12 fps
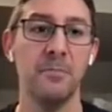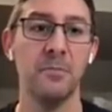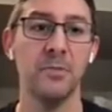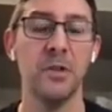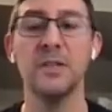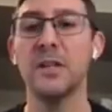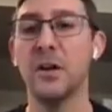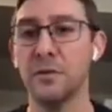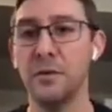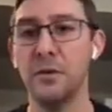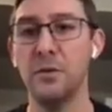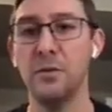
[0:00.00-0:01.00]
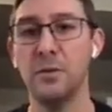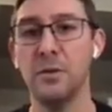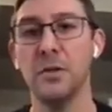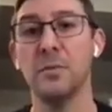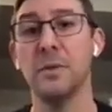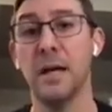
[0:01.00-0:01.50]
So let's hit on a few
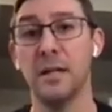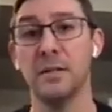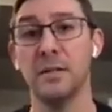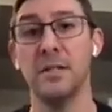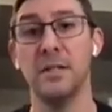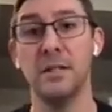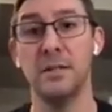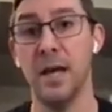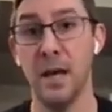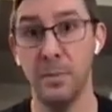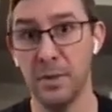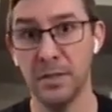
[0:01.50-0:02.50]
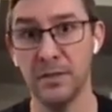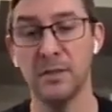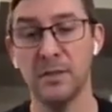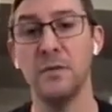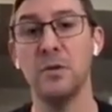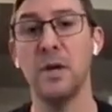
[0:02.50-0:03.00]
terminology topics,
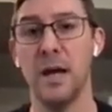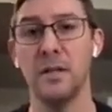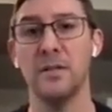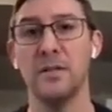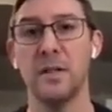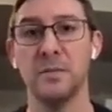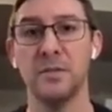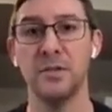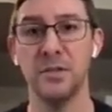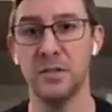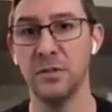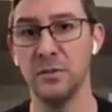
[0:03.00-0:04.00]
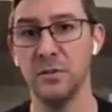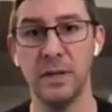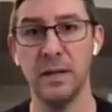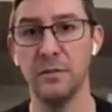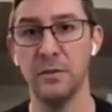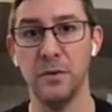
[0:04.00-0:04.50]
a few concepts, just to
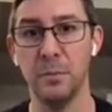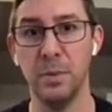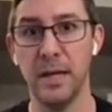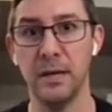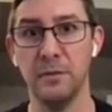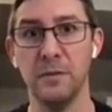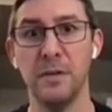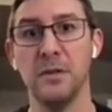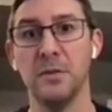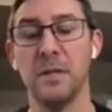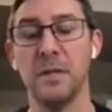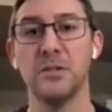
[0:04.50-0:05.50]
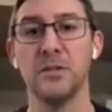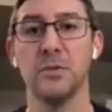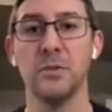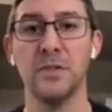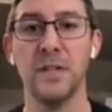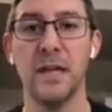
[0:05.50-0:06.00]
level the playing field, to make sure
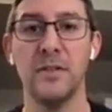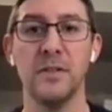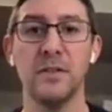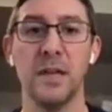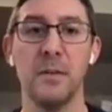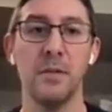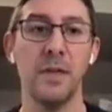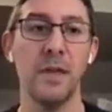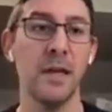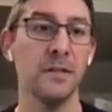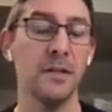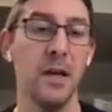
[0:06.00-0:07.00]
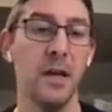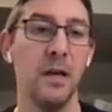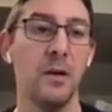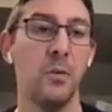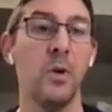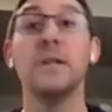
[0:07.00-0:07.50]
we're saying the same things.
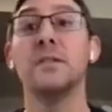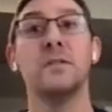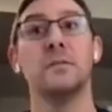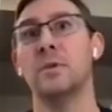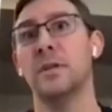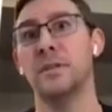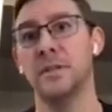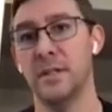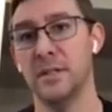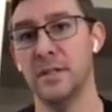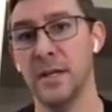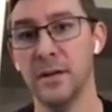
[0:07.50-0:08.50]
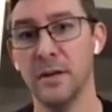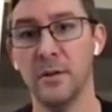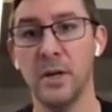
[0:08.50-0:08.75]
What is a container?